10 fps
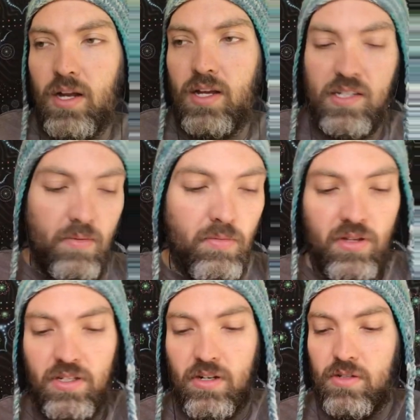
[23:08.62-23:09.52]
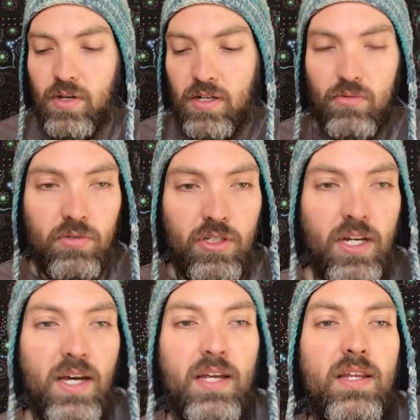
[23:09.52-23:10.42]
it is, let me put these cards away.
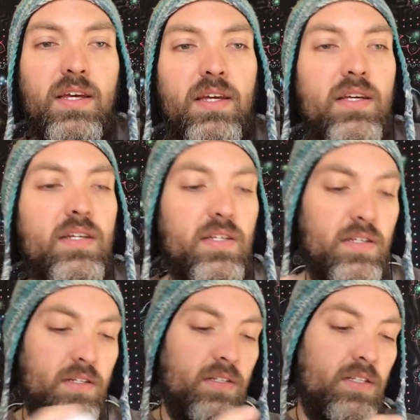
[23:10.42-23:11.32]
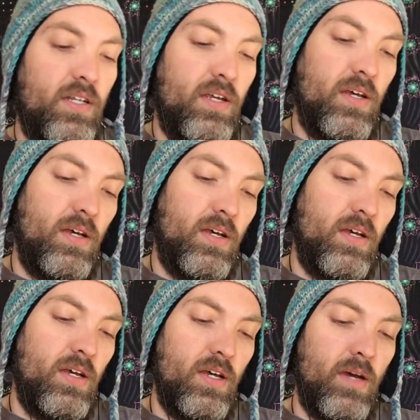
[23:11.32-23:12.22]
Jet is,
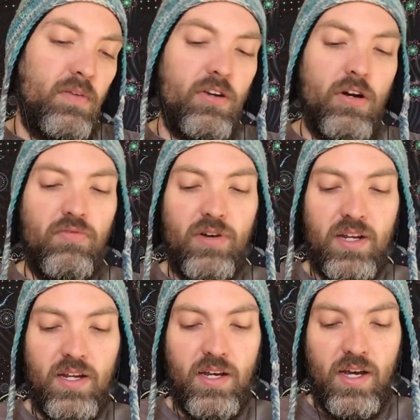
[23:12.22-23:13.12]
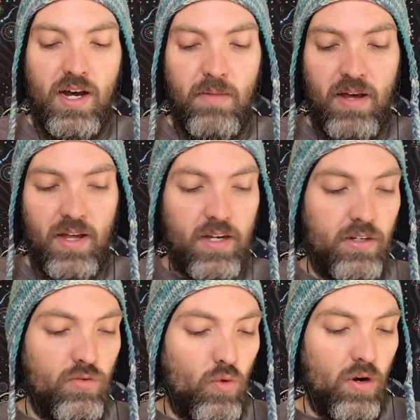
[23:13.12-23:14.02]
I mean, they're all pretty. I'm not like a
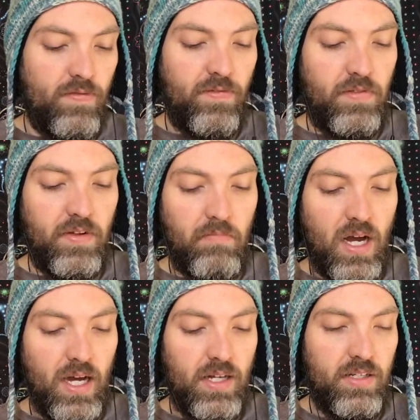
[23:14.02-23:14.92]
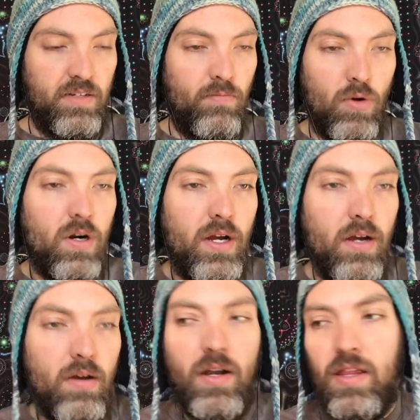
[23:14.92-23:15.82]
dwarf of the mines of
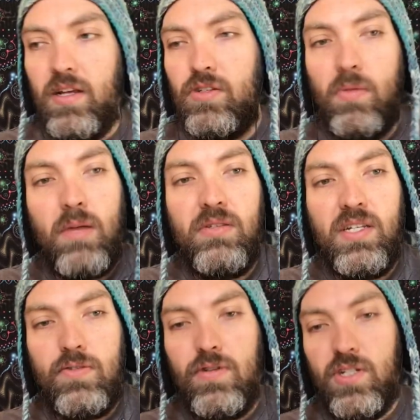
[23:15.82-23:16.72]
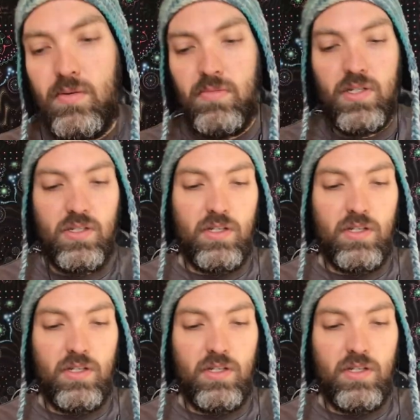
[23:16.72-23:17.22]
Moria or anything, so I'm not obsessed with gems and